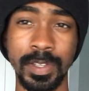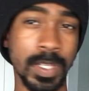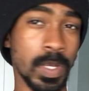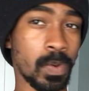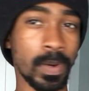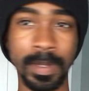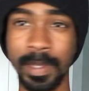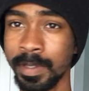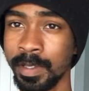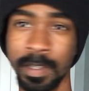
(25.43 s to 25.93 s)
So
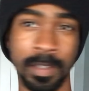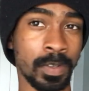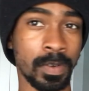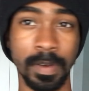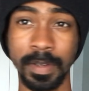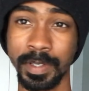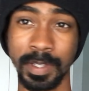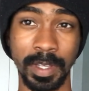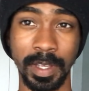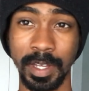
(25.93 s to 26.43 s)
what does this
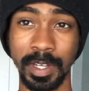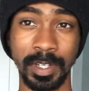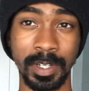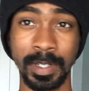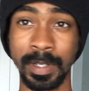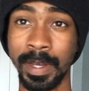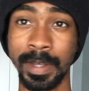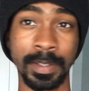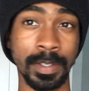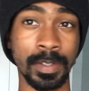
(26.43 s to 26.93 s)

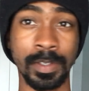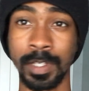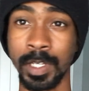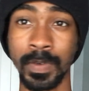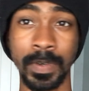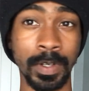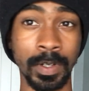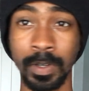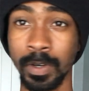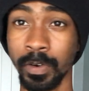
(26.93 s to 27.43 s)
quotation have to do
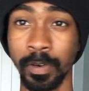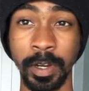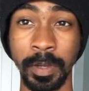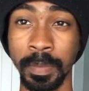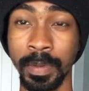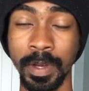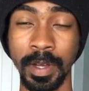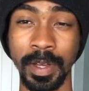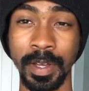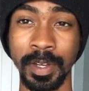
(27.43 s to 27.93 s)
with Cori
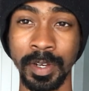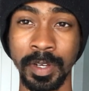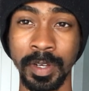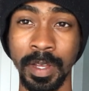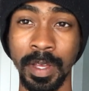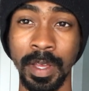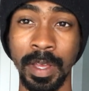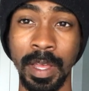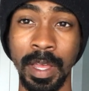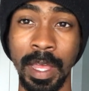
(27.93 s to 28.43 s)
Bush?
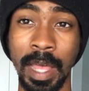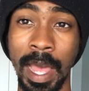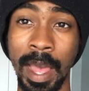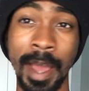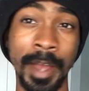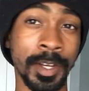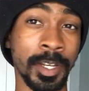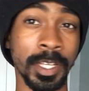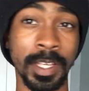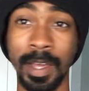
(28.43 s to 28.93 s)

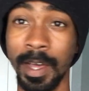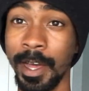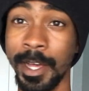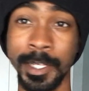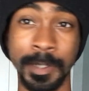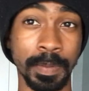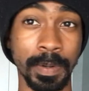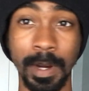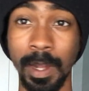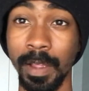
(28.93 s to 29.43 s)
As you
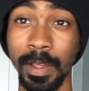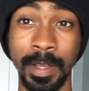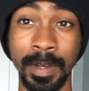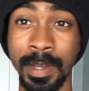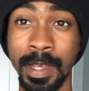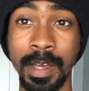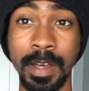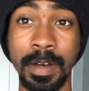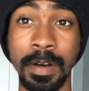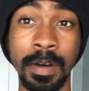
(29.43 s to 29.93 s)
guys probably
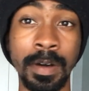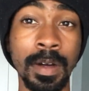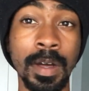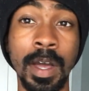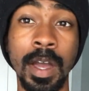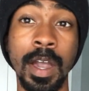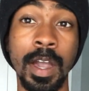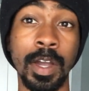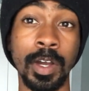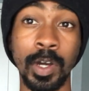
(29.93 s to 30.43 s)
know,
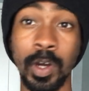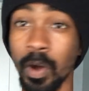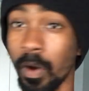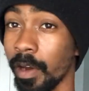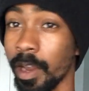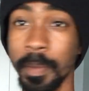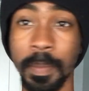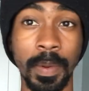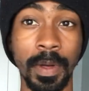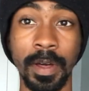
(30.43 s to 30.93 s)

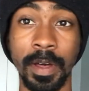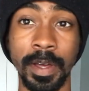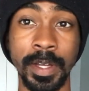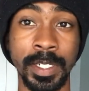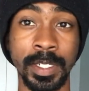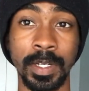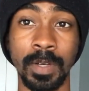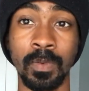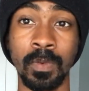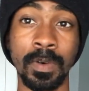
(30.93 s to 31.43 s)
Cori
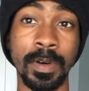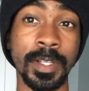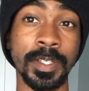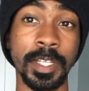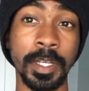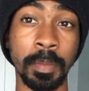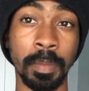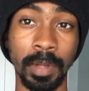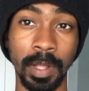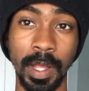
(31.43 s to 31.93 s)
Bush was
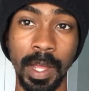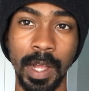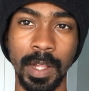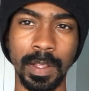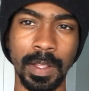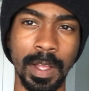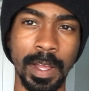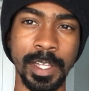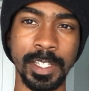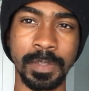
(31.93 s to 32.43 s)
a Black
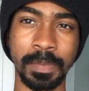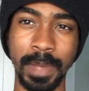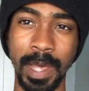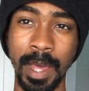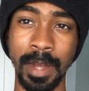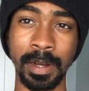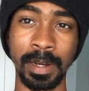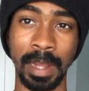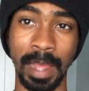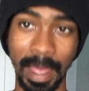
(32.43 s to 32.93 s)
Lives
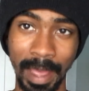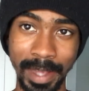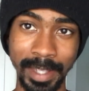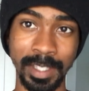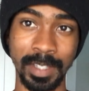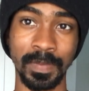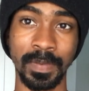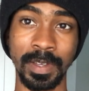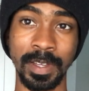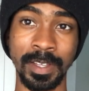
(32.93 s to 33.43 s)
Matter
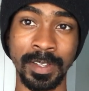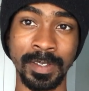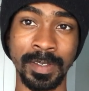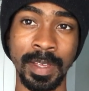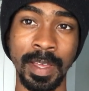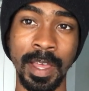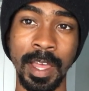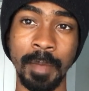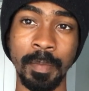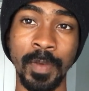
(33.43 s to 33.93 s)
activist
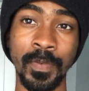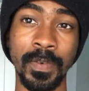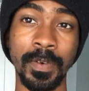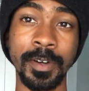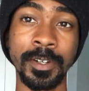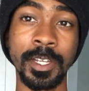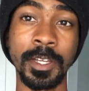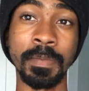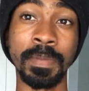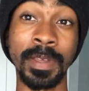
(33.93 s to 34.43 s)

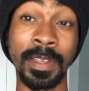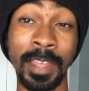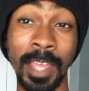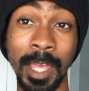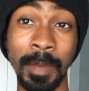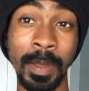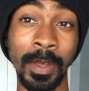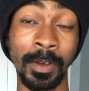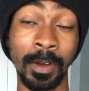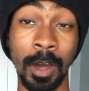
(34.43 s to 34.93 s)
before she
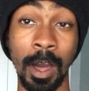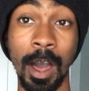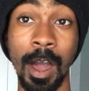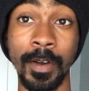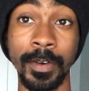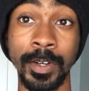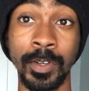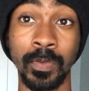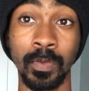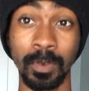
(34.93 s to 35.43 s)
became a
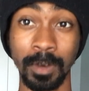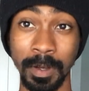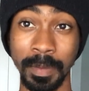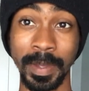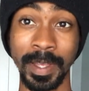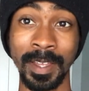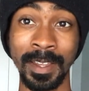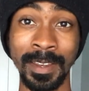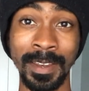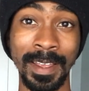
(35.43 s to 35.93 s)

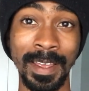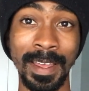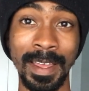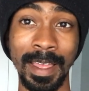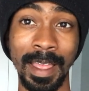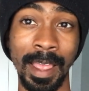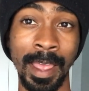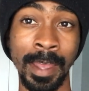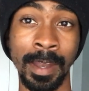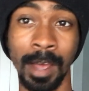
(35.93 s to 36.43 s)
congresswoman,
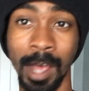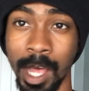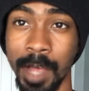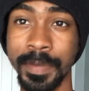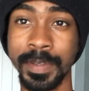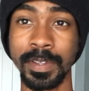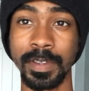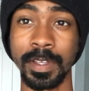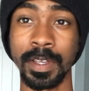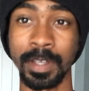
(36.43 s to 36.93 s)
and
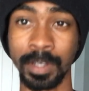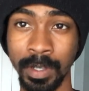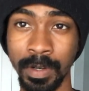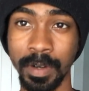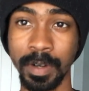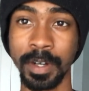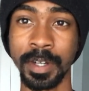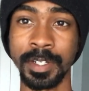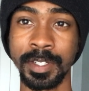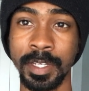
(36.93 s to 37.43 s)
obviously, of
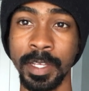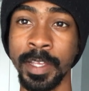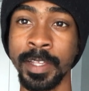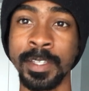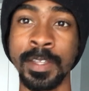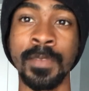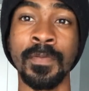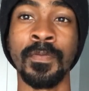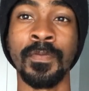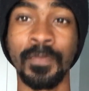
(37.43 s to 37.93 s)
course, she
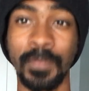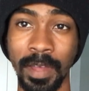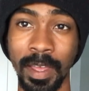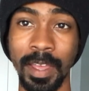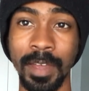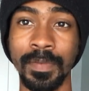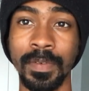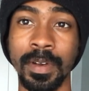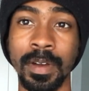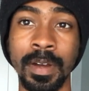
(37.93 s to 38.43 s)
is in
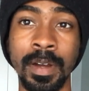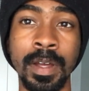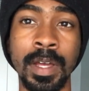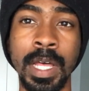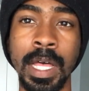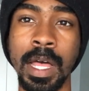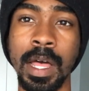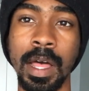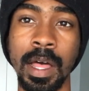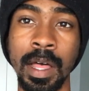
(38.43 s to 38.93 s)
favor
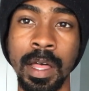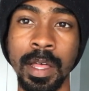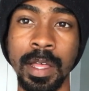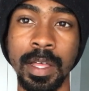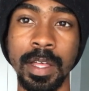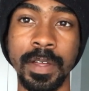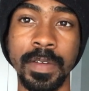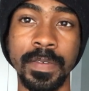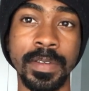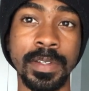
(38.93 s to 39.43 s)

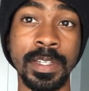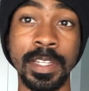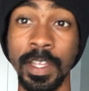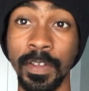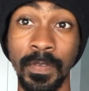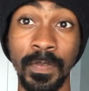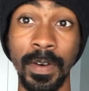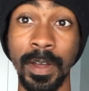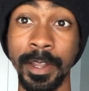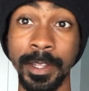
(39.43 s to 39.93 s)
of
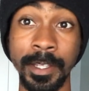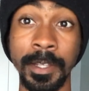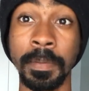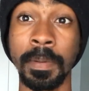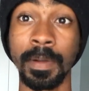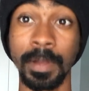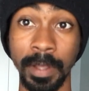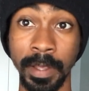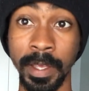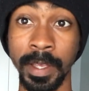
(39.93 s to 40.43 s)
defunding the
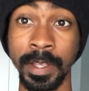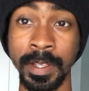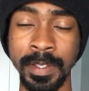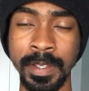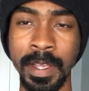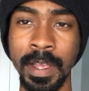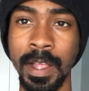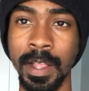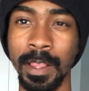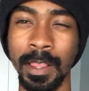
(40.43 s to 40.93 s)

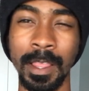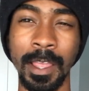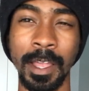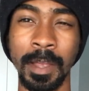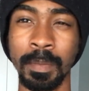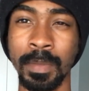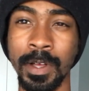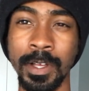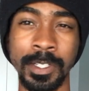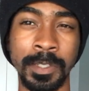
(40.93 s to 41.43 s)
police
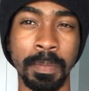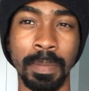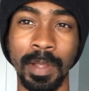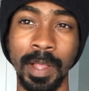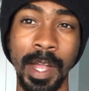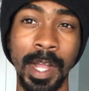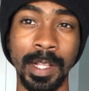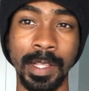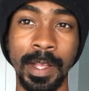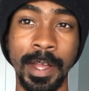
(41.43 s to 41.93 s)
like most
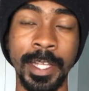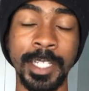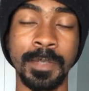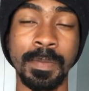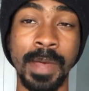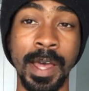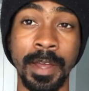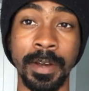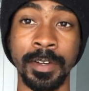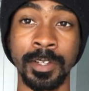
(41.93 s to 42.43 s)
Black Lives
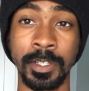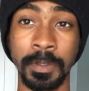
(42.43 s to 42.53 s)
Matter